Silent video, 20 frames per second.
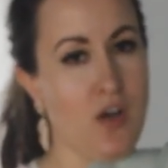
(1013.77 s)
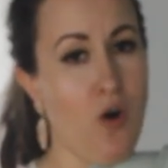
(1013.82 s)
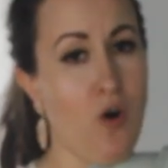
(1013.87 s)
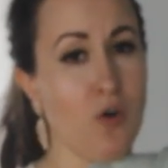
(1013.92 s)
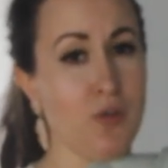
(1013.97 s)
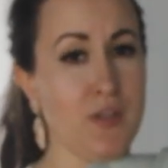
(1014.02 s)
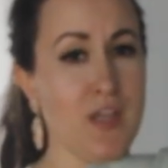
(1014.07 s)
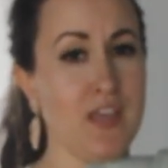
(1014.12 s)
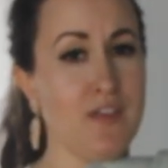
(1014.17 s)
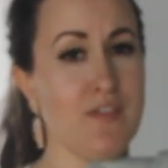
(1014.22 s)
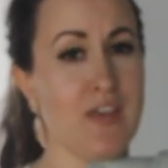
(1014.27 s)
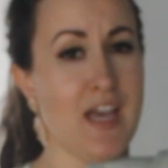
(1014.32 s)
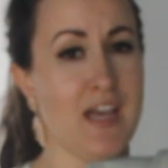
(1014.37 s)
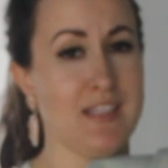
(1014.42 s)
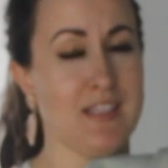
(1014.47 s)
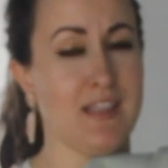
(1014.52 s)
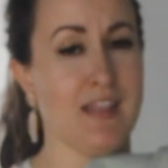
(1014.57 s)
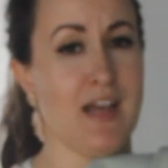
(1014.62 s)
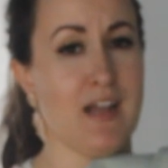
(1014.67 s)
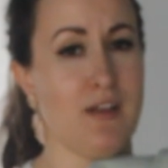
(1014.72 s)
Old Navy
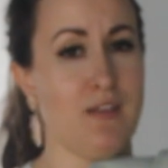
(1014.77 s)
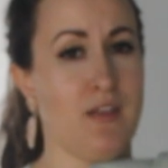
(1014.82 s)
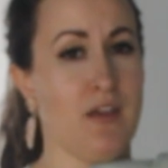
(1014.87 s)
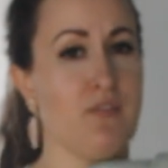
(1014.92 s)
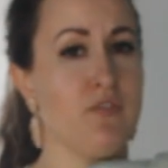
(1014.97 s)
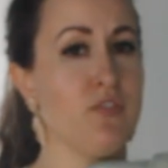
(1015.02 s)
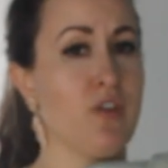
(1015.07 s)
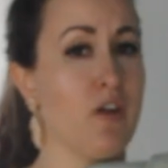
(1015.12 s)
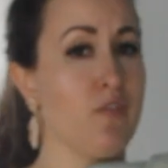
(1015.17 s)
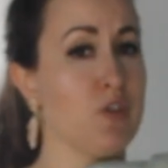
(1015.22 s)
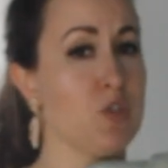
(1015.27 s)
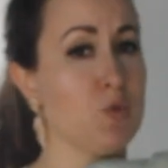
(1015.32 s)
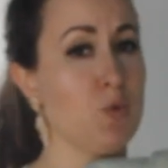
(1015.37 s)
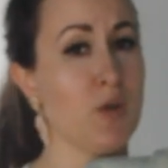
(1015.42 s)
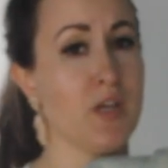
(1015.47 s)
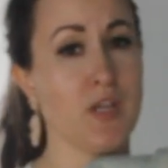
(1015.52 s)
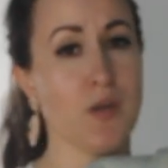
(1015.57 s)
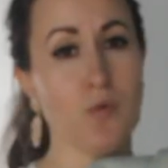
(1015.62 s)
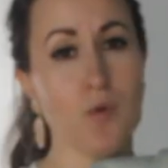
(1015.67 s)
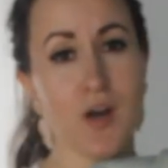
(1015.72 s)
has a lot of them. Forever
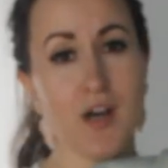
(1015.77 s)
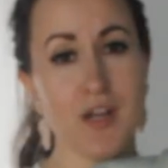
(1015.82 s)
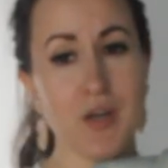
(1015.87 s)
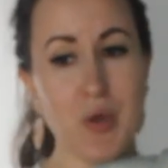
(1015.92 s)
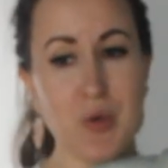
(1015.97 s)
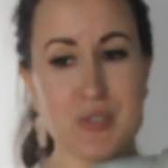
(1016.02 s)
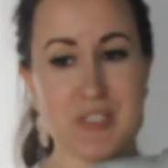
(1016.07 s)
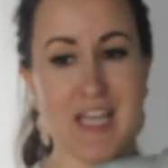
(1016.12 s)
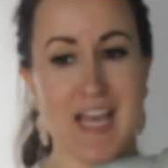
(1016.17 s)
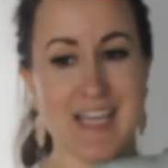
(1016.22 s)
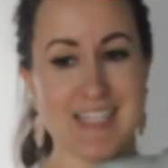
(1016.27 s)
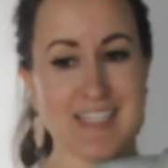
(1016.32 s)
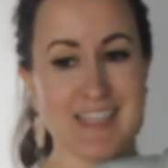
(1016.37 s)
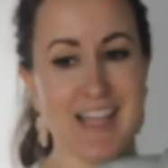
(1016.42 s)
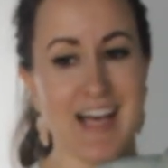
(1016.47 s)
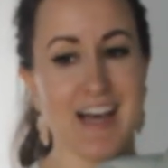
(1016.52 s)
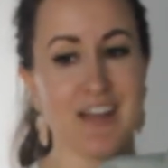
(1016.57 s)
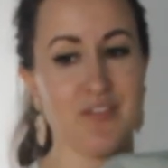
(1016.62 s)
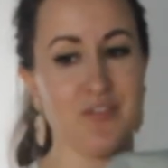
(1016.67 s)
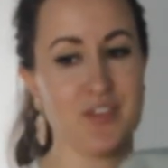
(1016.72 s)
21 also has a
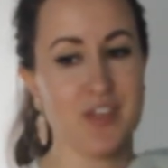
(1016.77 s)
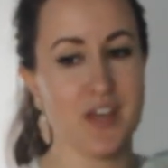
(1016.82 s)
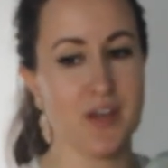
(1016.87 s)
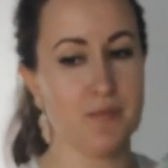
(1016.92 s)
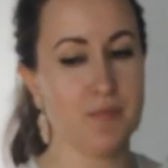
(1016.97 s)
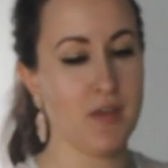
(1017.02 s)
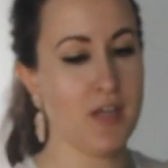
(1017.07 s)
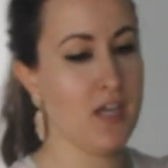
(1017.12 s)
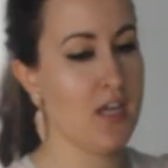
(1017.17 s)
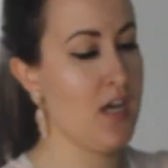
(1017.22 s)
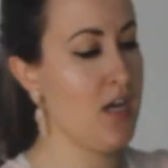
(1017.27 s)
lot of them.